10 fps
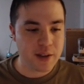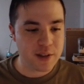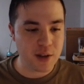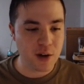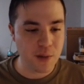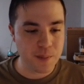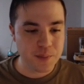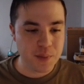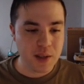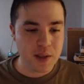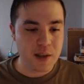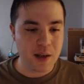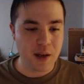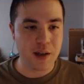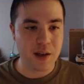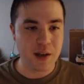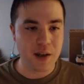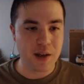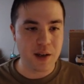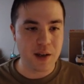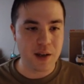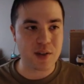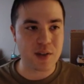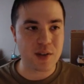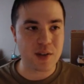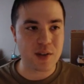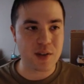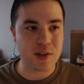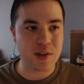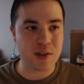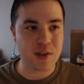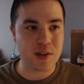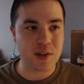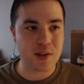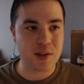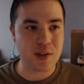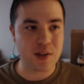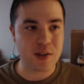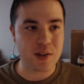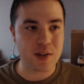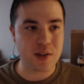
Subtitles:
So it's not always the best, but it's all right.